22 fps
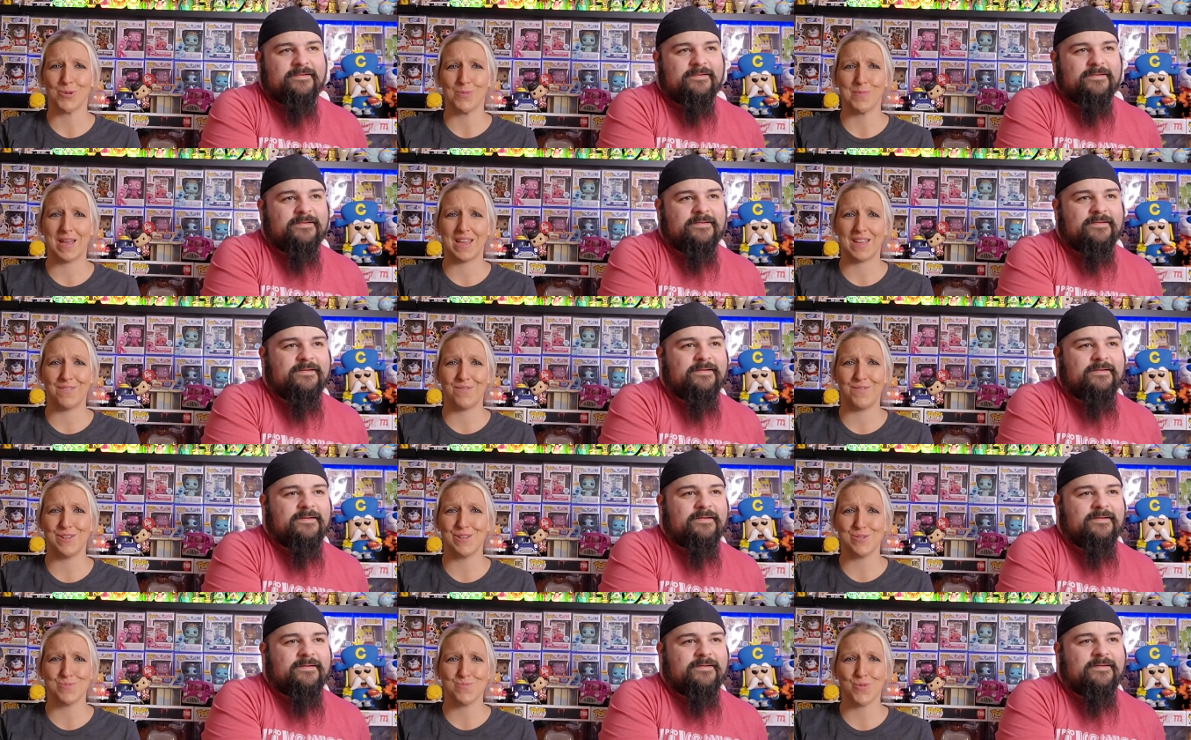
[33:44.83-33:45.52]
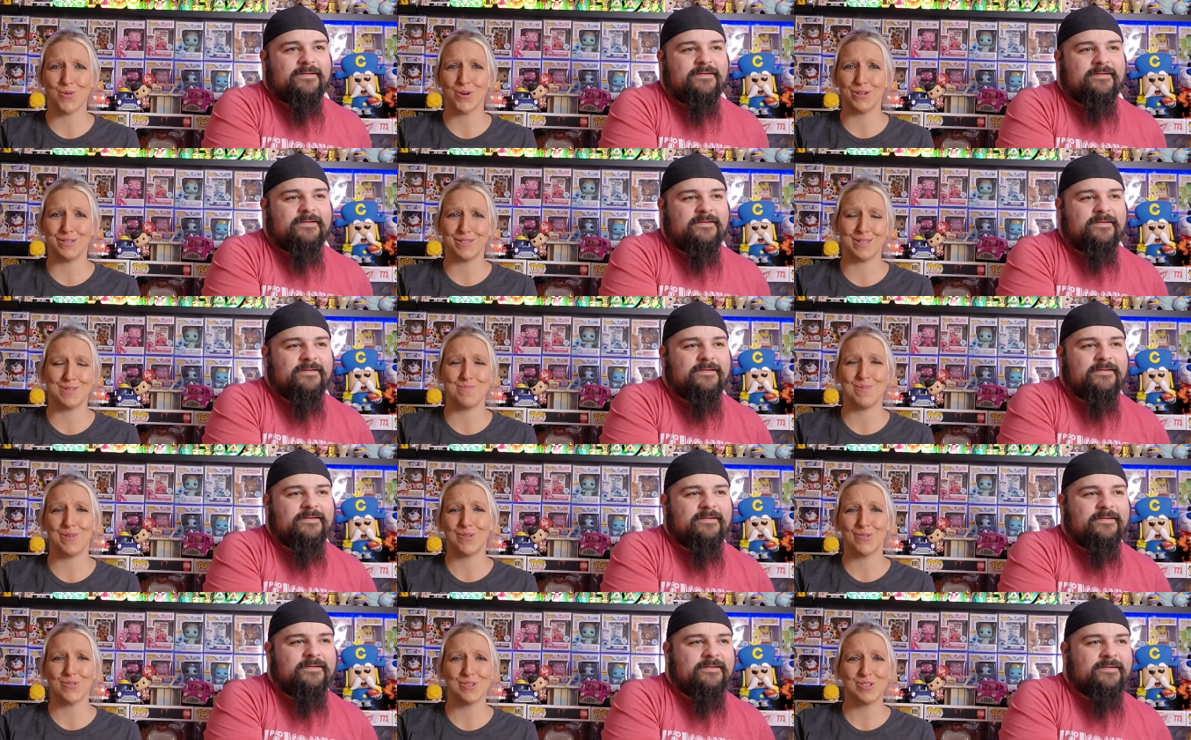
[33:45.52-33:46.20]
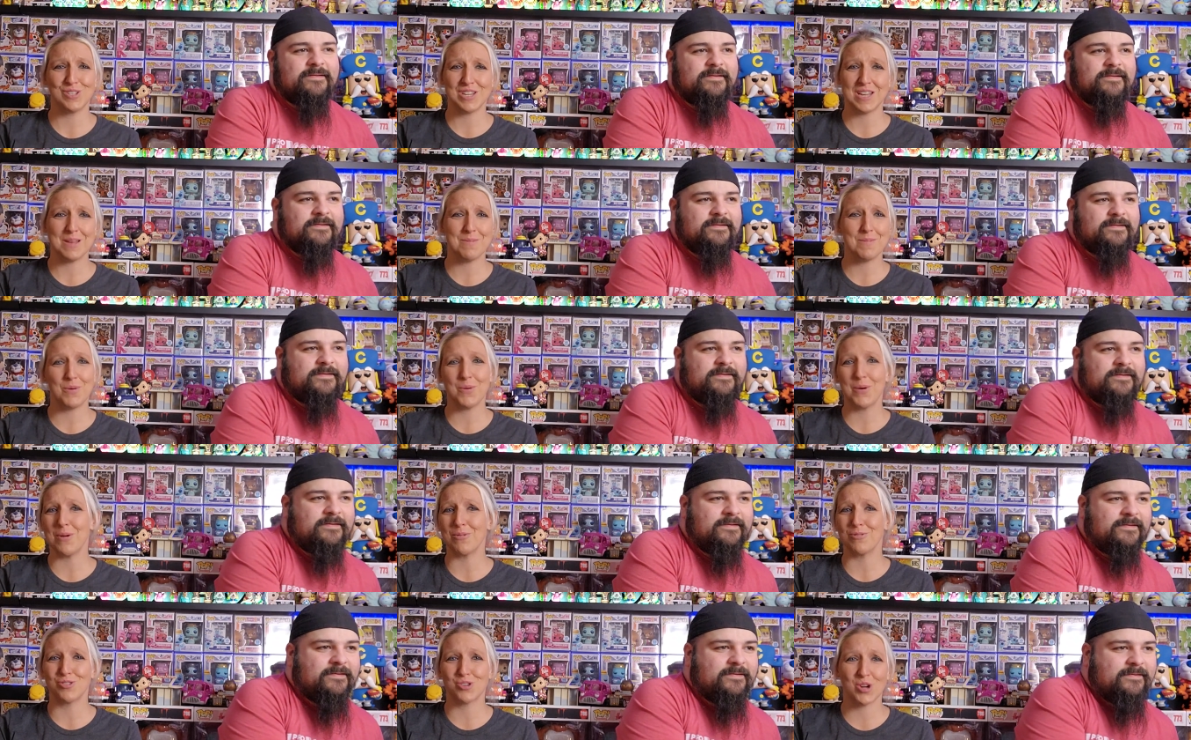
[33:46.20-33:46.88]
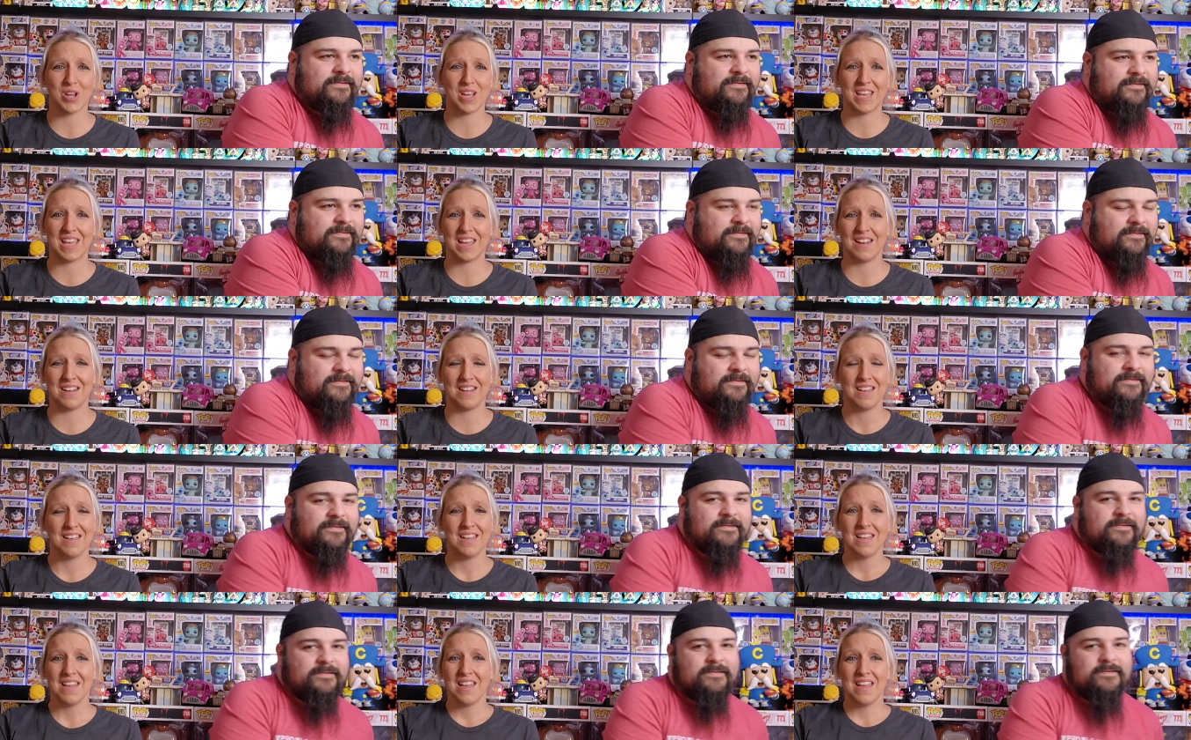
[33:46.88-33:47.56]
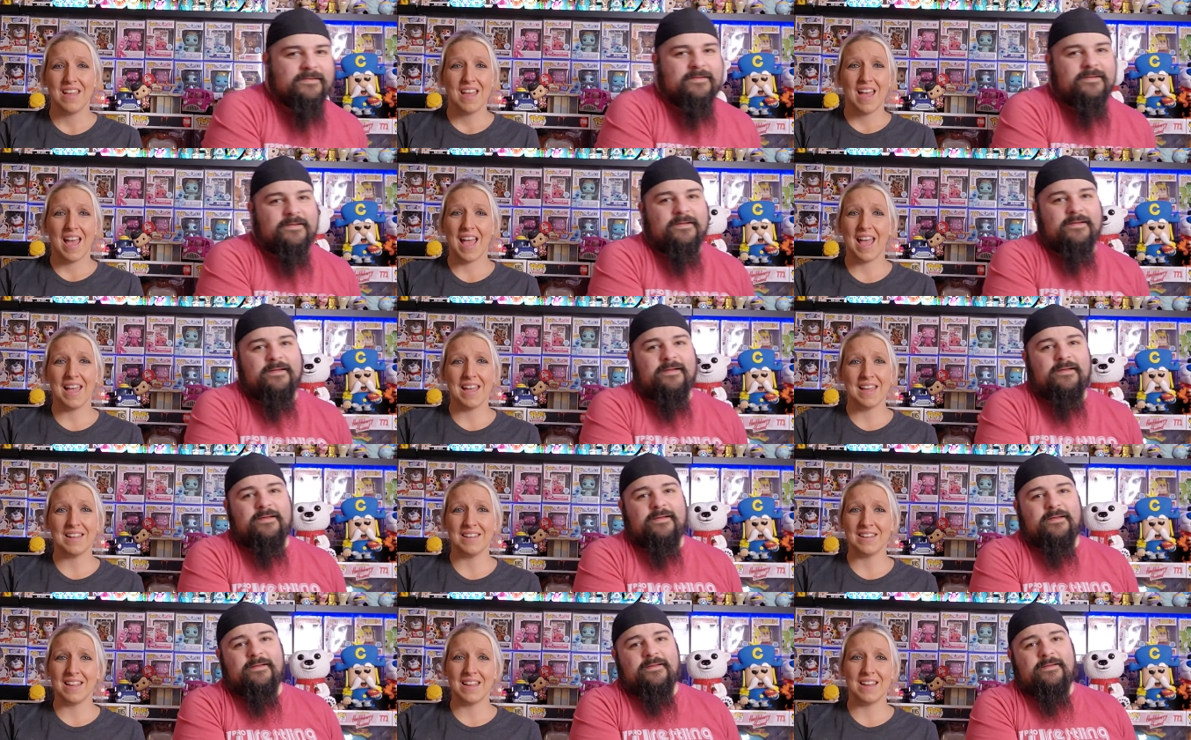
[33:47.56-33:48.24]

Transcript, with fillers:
Speaker 1: were making vision boards in the middle of the gym and we were drinking. And